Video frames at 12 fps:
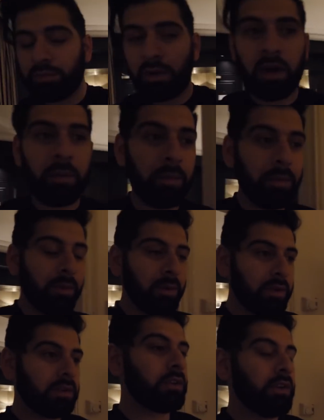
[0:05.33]
probably
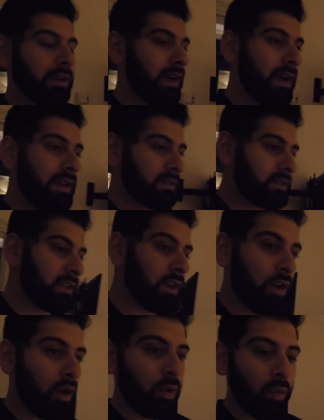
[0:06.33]
wondering, guys,
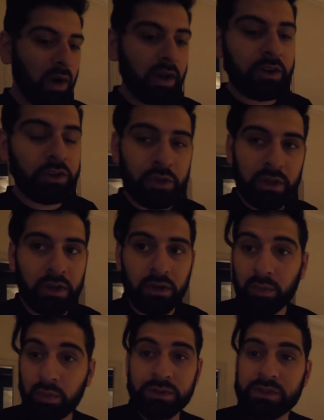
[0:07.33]
why are you here?
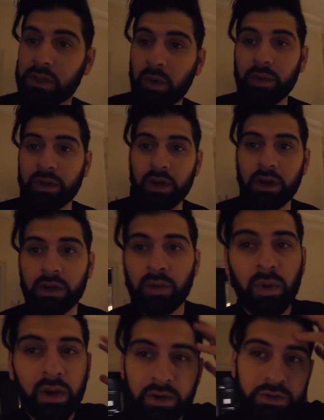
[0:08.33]
What's going on?
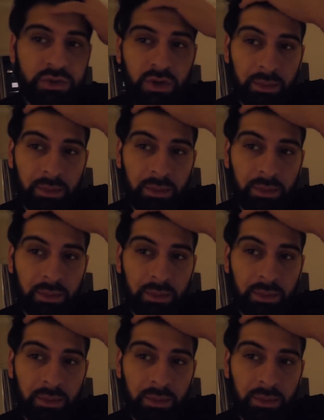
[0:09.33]
Why aren't you